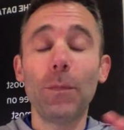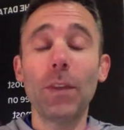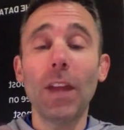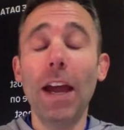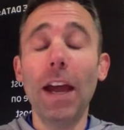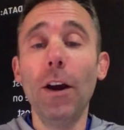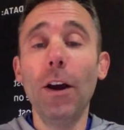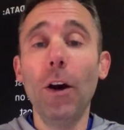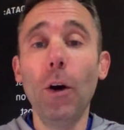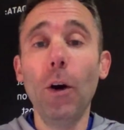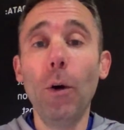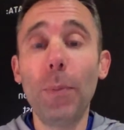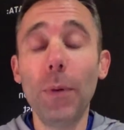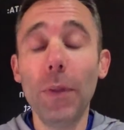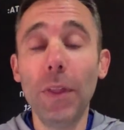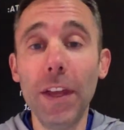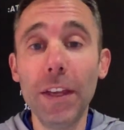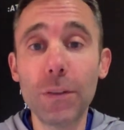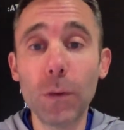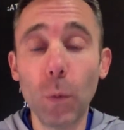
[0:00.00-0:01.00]
I hope
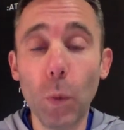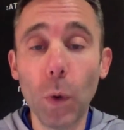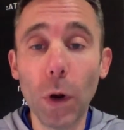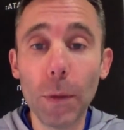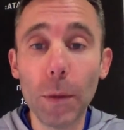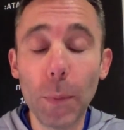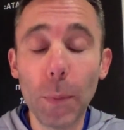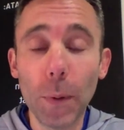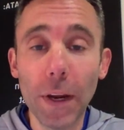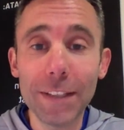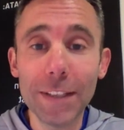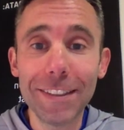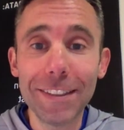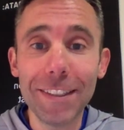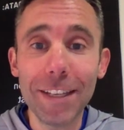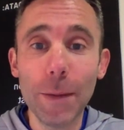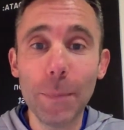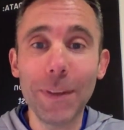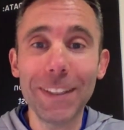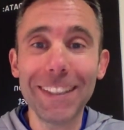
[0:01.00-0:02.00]
this WordPress
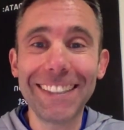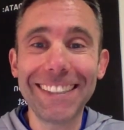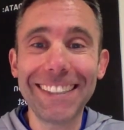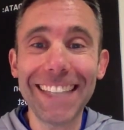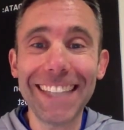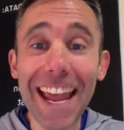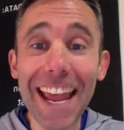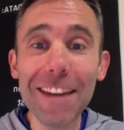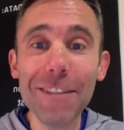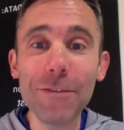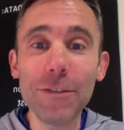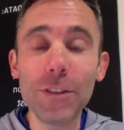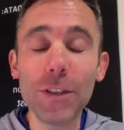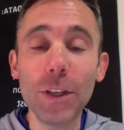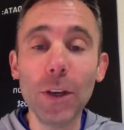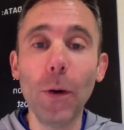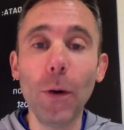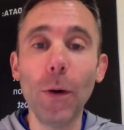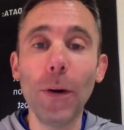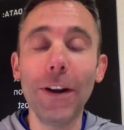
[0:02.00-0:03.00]
tip saves
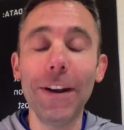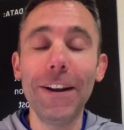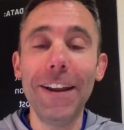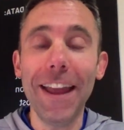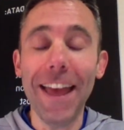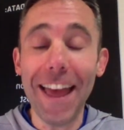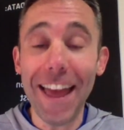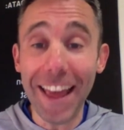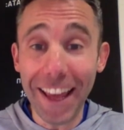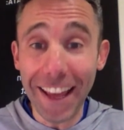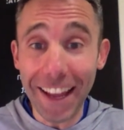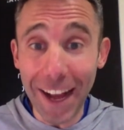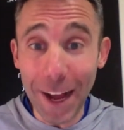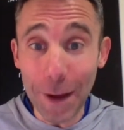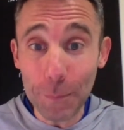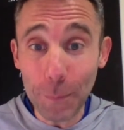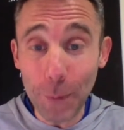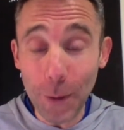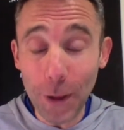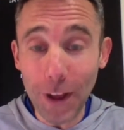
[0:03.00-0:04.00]
your day.
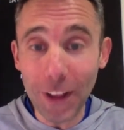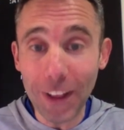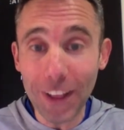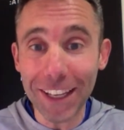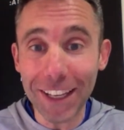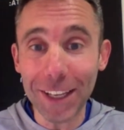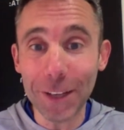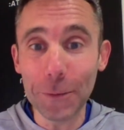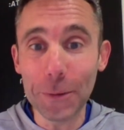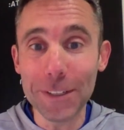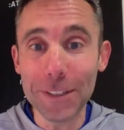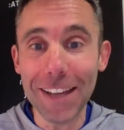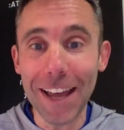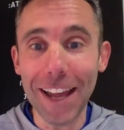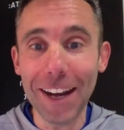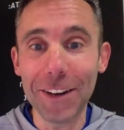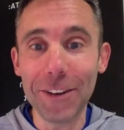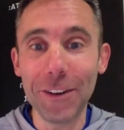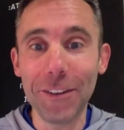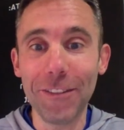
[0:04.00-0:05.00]
I'm Paul Hickey with
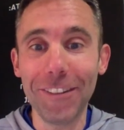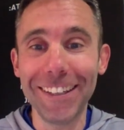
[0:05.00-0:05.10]
Data-Driven